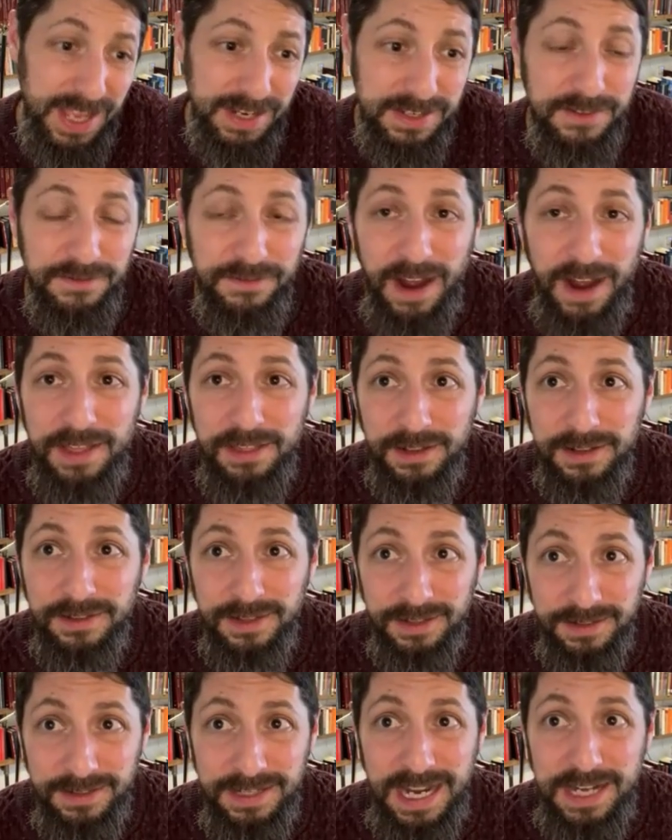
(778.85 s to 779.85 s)
defy the,
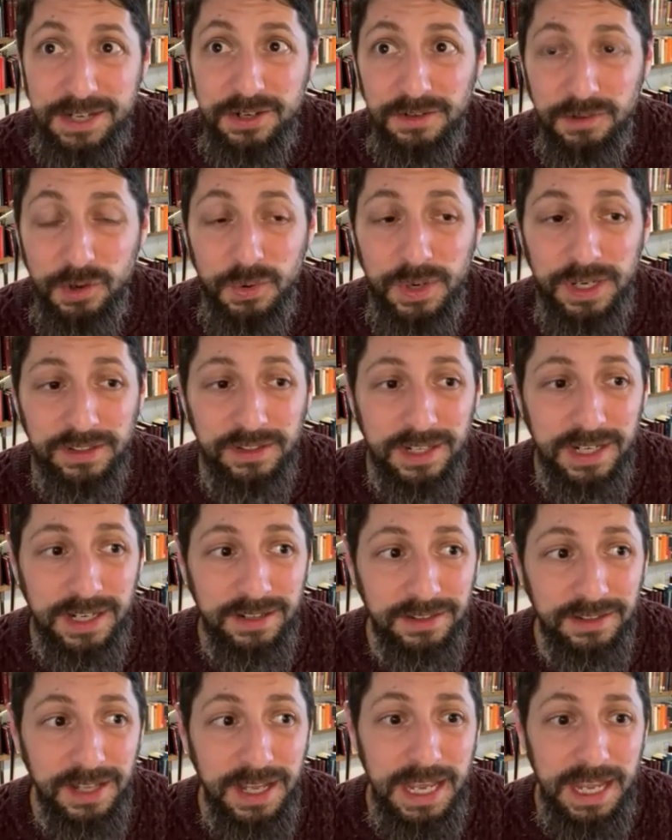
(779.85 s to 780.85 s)
the nature of
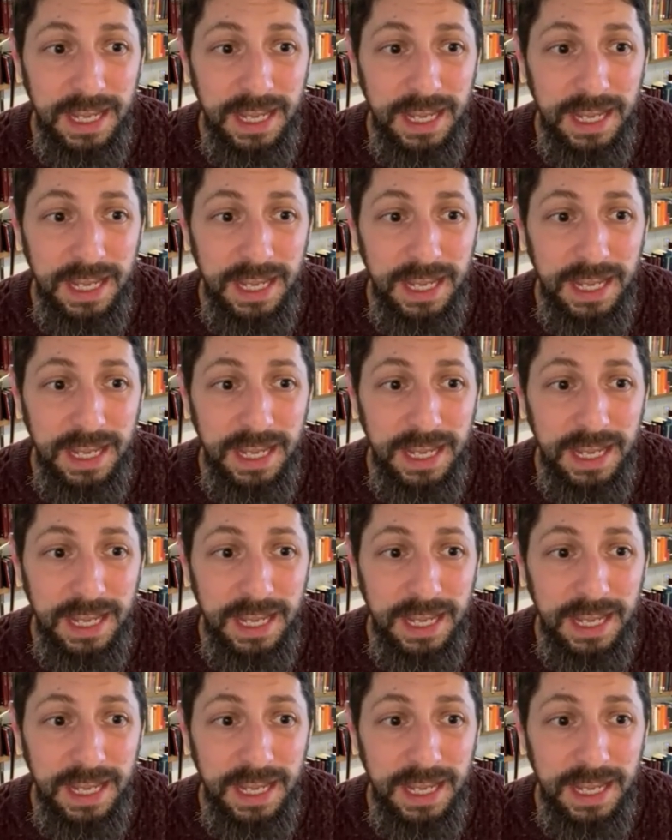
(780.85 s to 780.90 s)
coincidence.